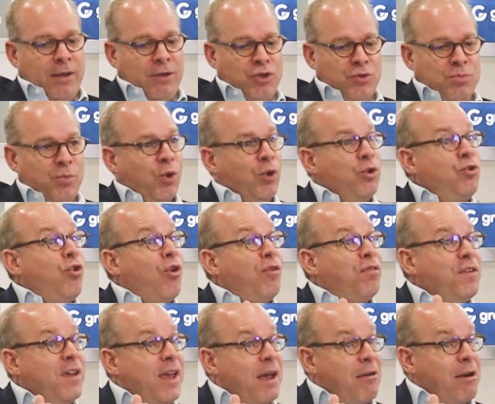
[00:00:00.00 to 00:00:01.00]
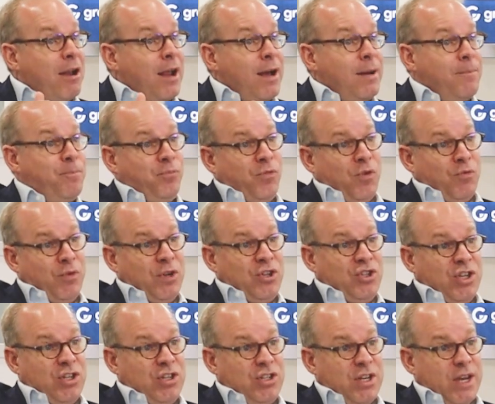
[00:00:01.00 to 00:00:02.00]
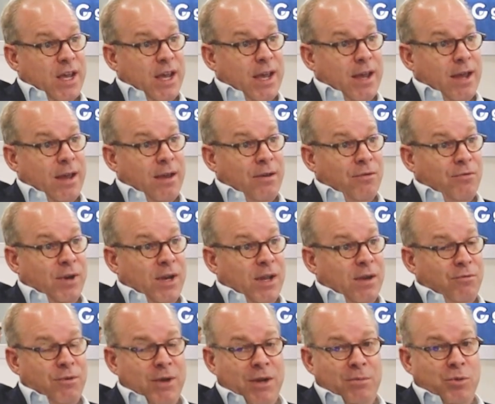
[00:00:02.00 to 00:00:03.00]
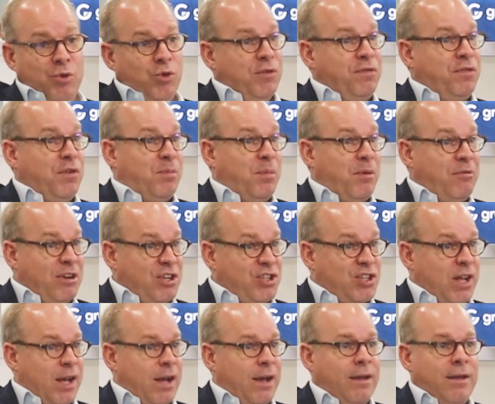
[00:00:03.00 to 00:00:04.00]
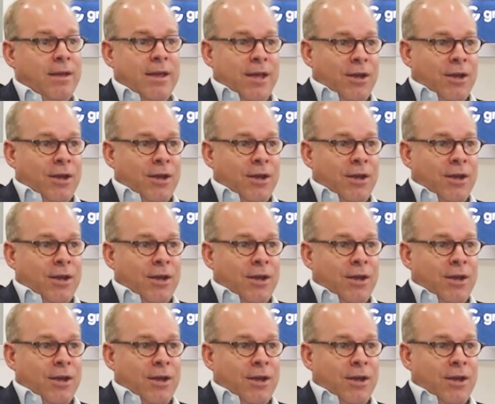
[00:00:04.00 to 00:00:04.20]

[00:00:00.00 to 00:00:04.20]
small coffee area, which is with a beautiful barista,